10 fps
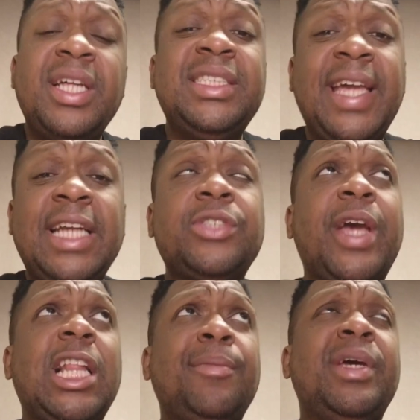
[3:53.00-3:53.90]
The
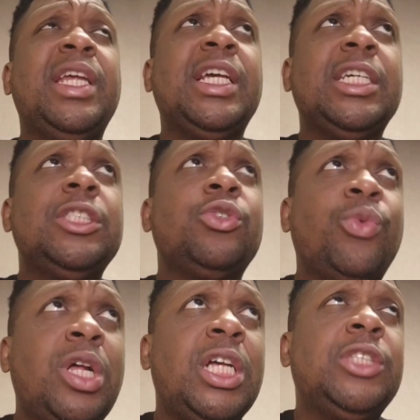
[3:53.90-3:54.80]
danger element is
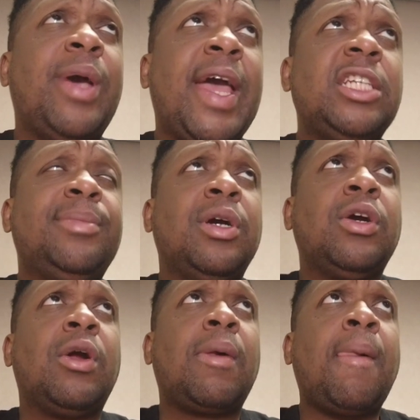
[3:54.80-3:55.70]
real in
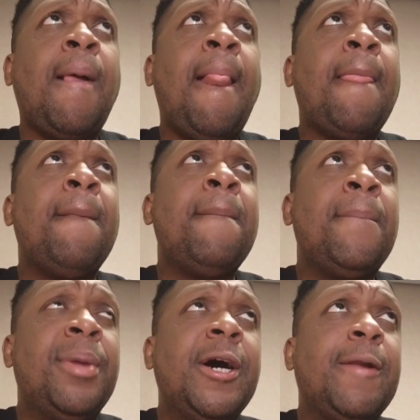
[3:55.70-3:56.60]
Johannesburg,
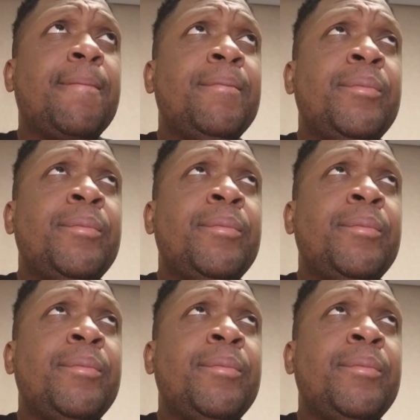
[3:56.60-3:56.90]
but